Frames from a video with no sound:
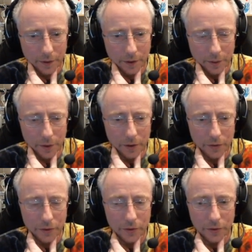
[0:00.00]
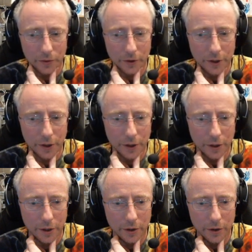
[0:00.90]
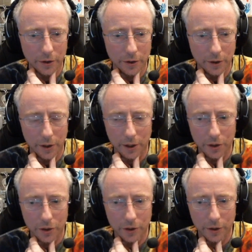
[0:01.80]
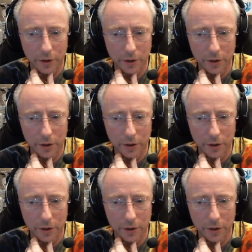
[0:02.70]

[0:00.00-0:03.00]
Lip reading: think we go Saurian here, actually.